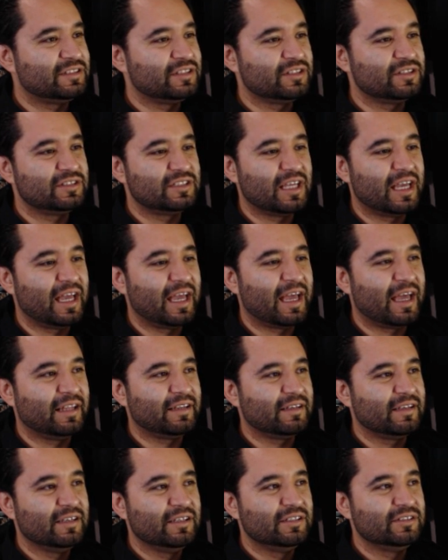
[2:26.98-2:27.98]
just at
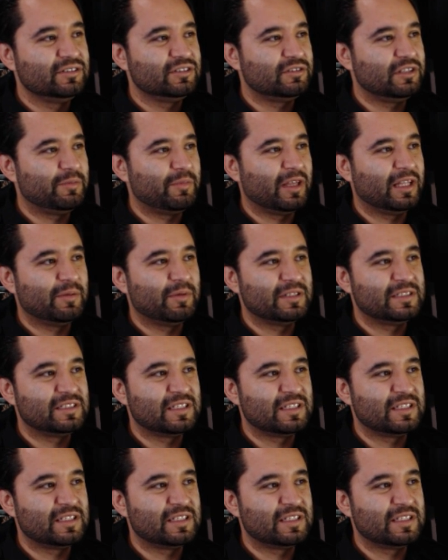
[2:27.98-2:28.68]
streamelements